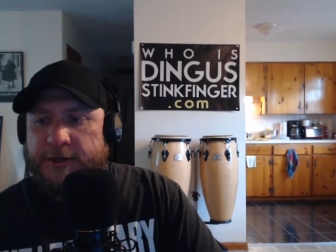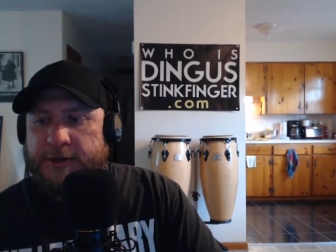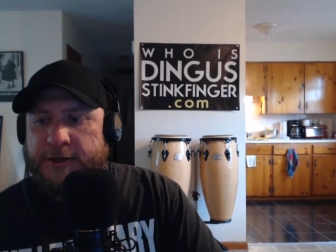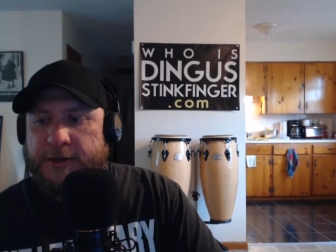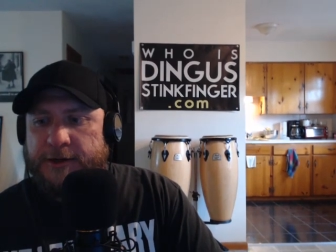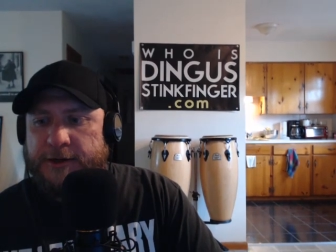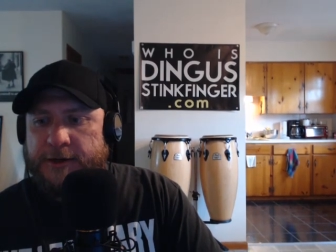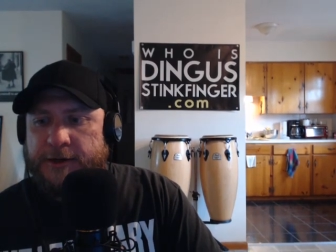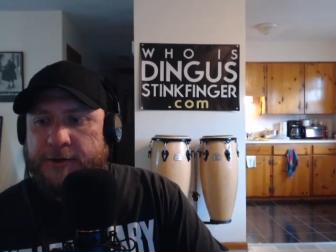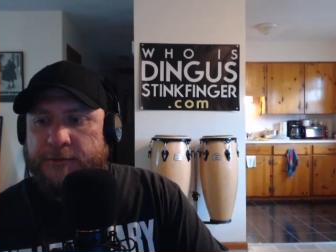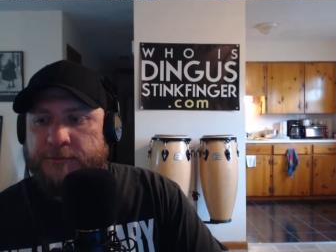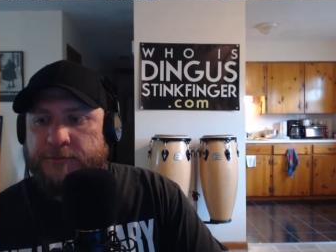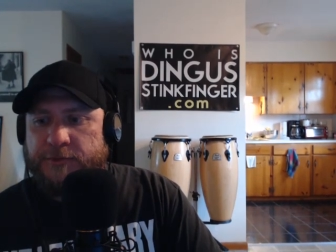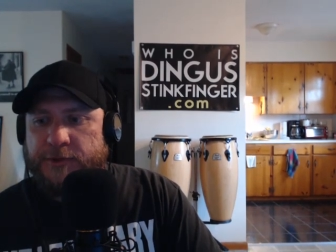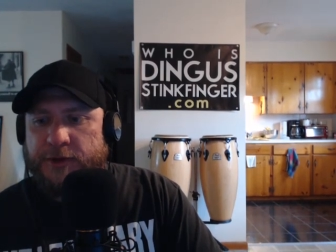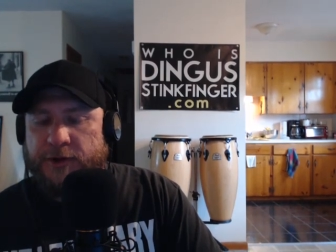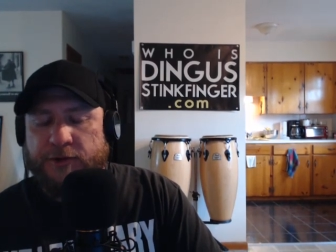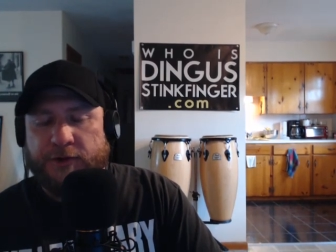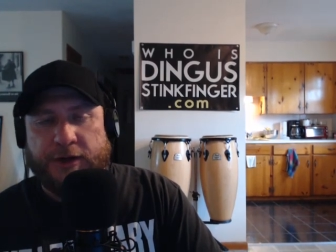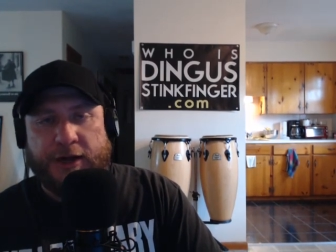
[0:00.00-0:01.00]

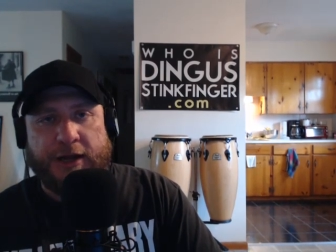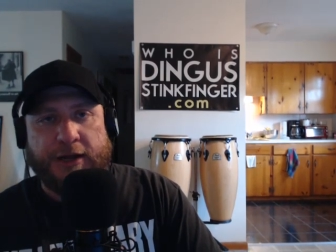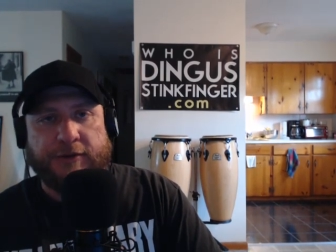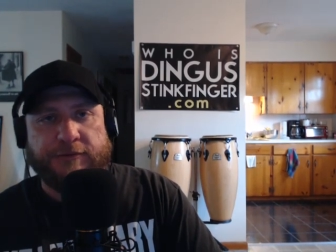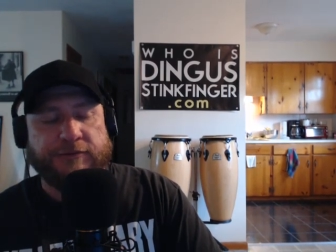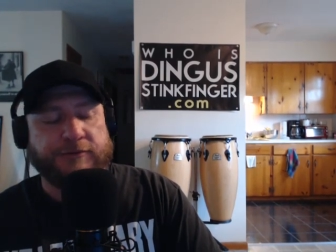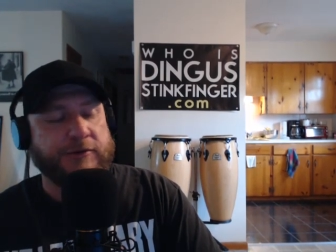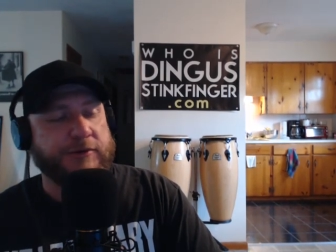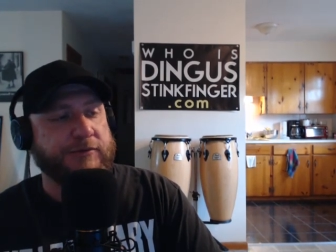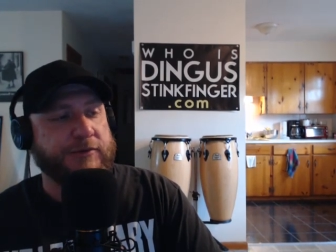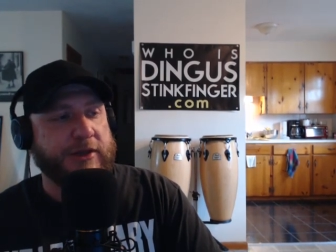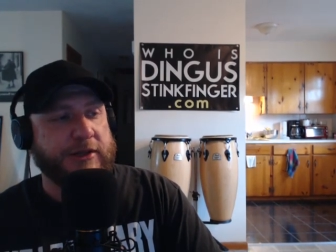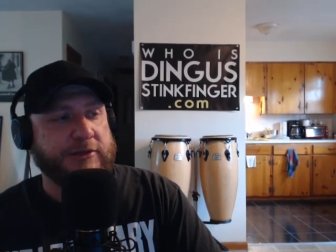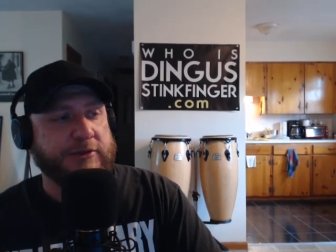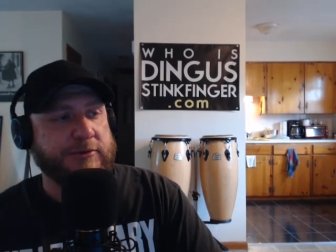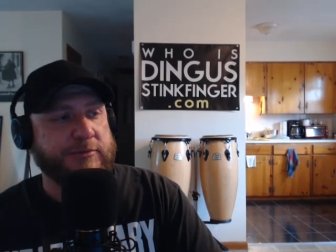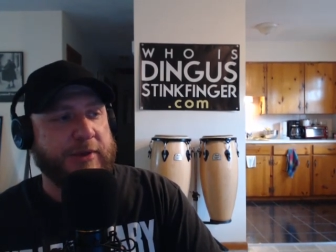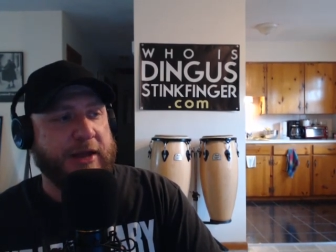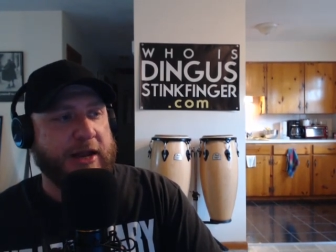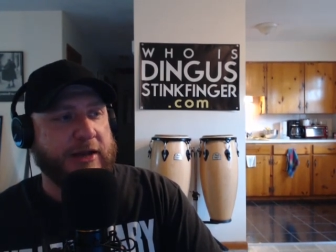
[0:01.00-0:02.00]
God, if
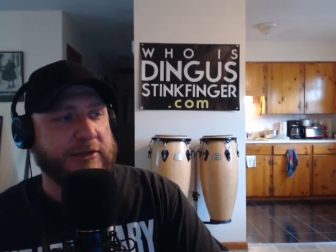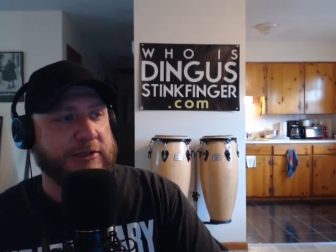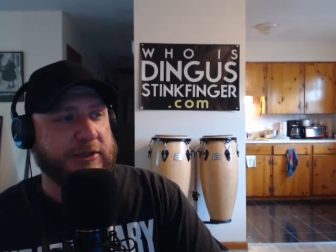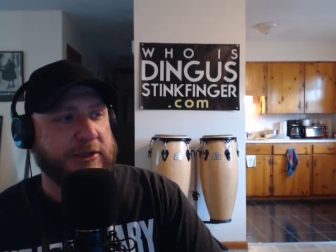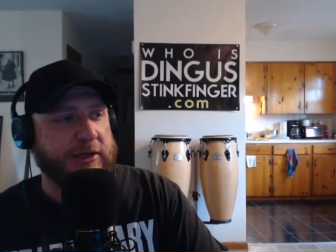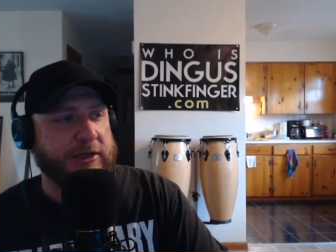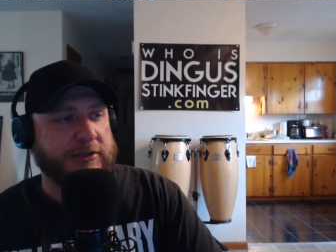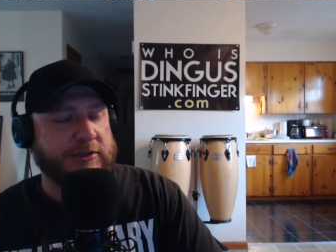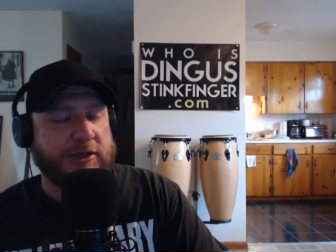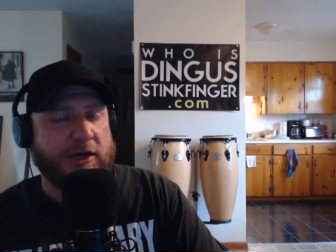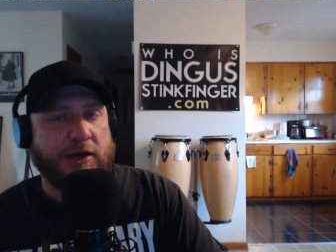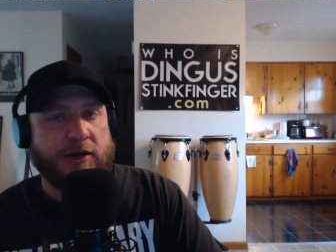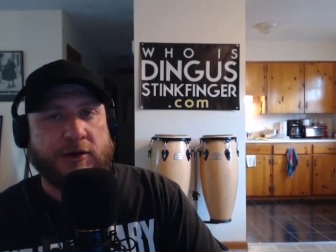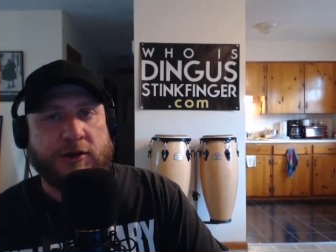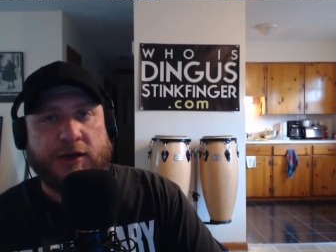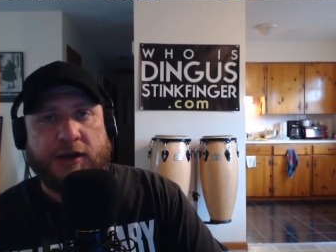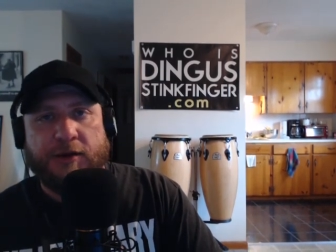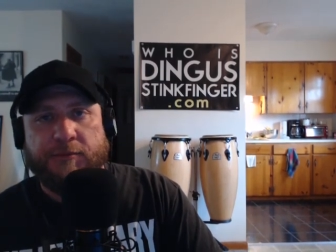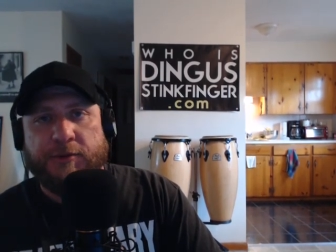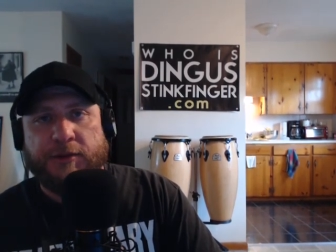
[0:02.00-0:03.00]
that's as bad as it gets, I'll
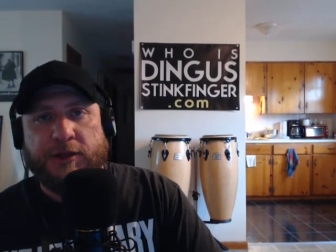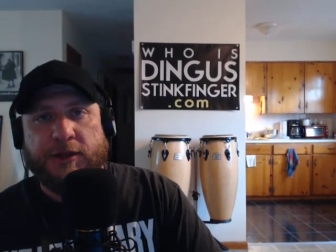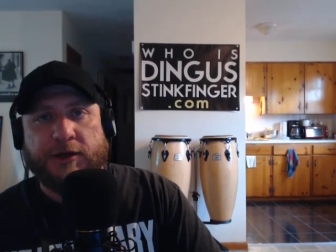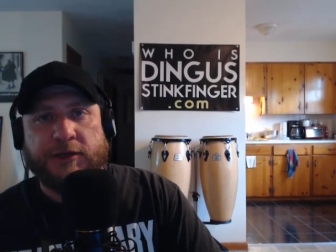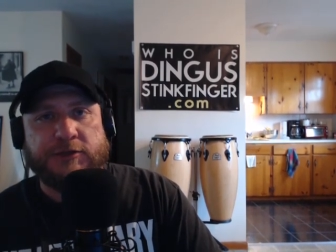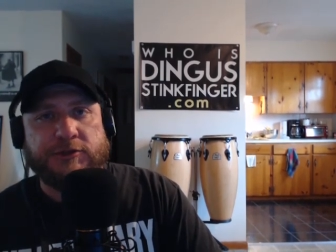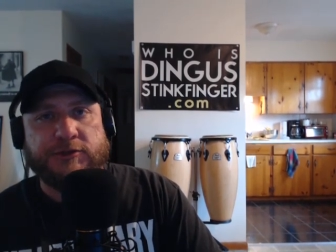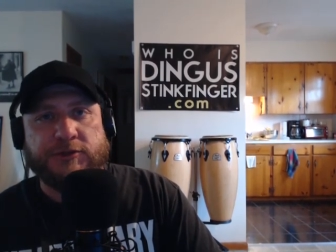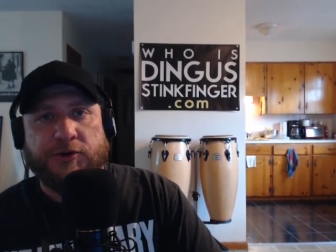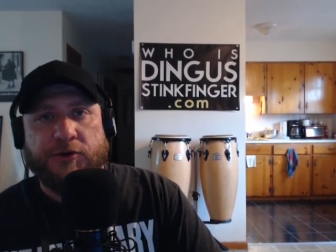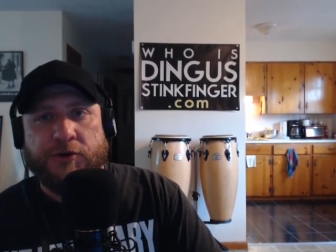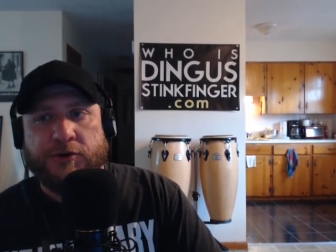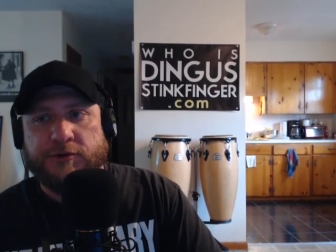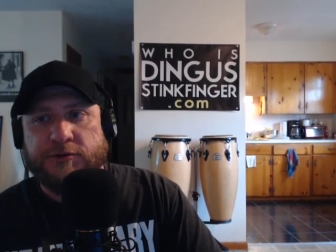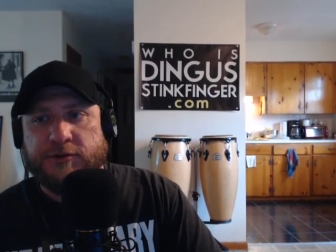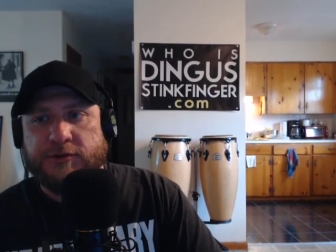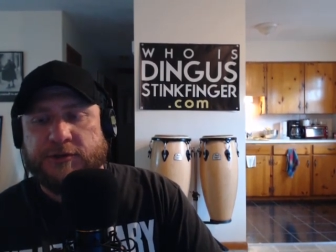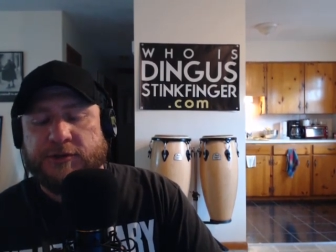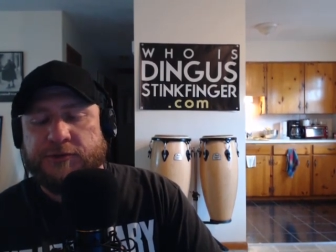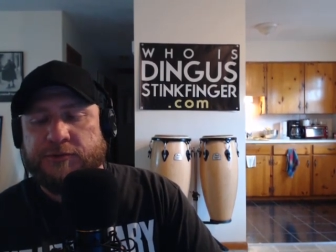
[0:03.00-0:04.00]
count my lucky
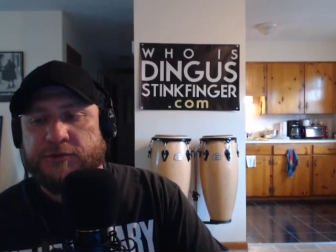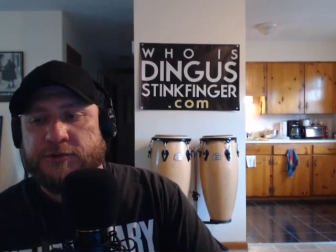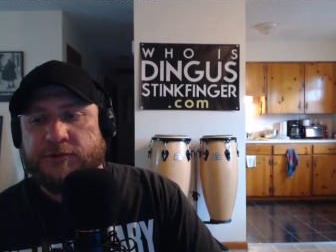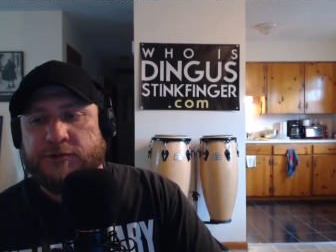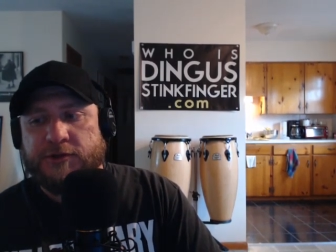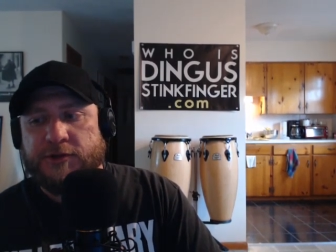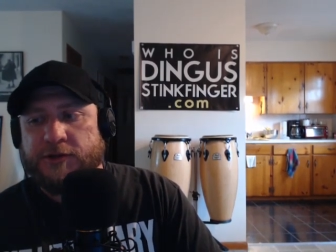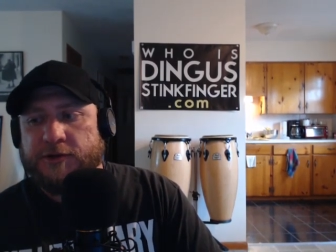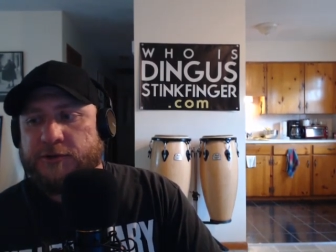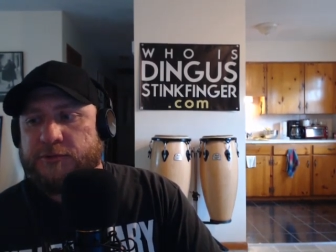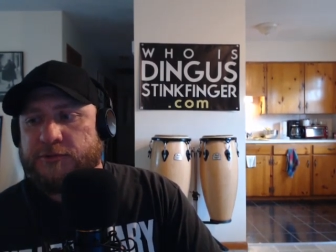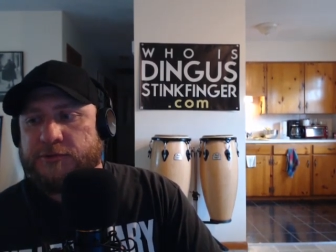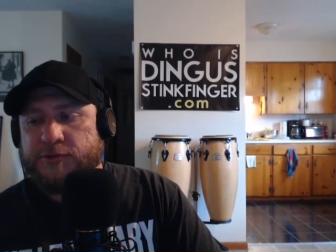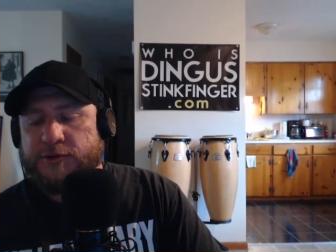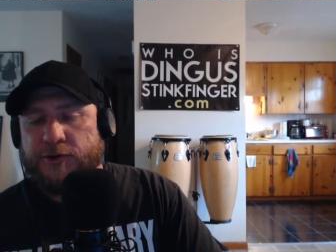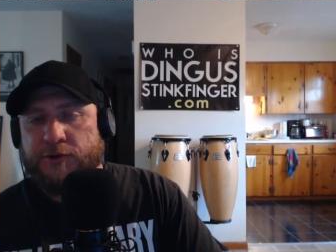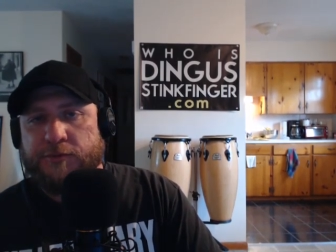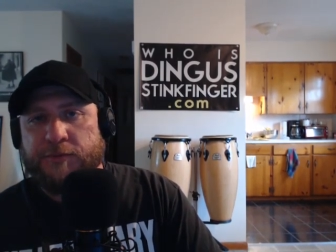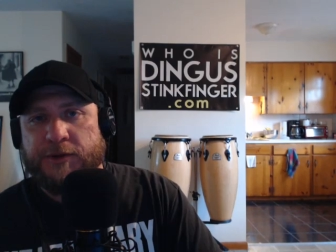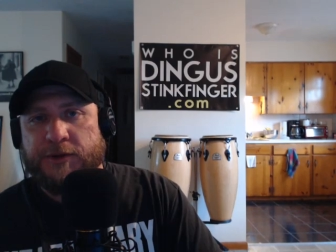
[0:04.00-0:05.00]
stars, because it was
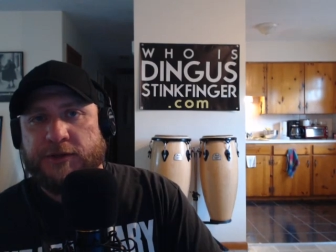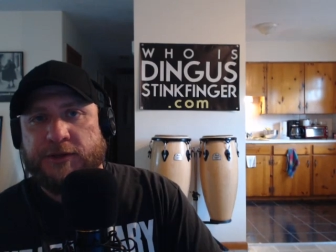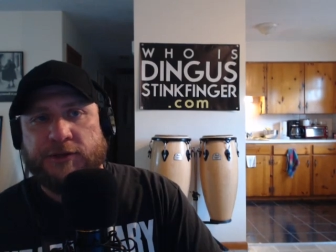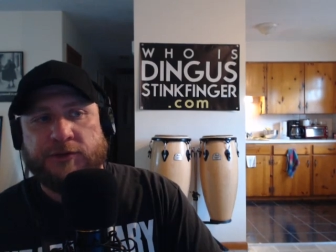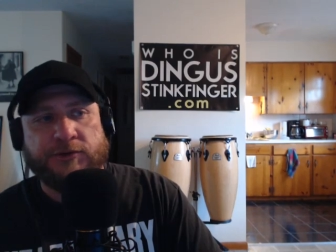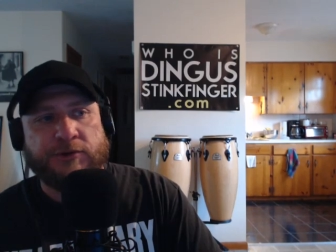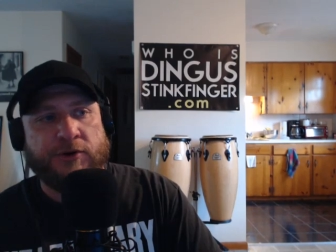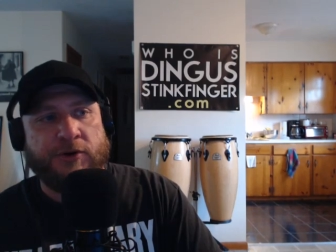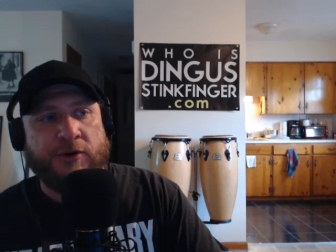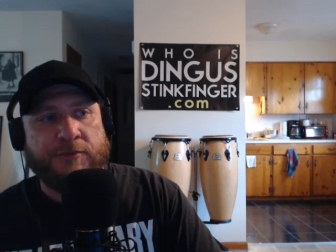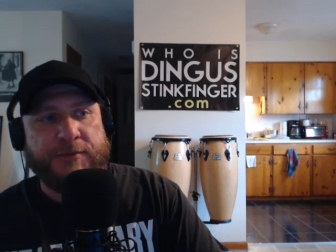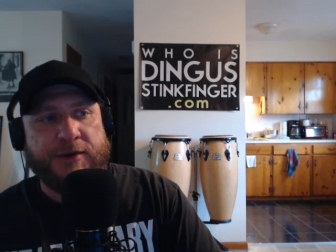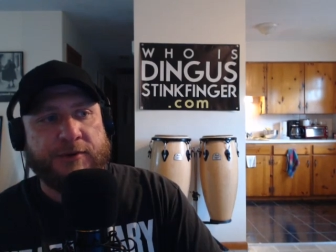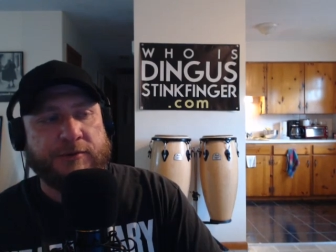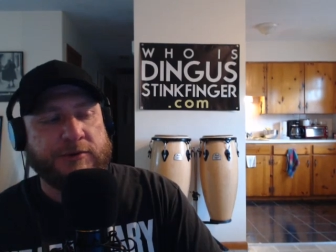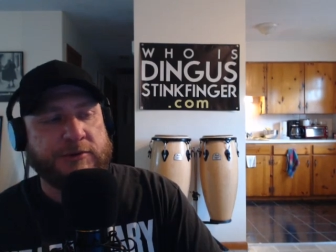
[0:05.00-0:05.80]
no big deal at all, man.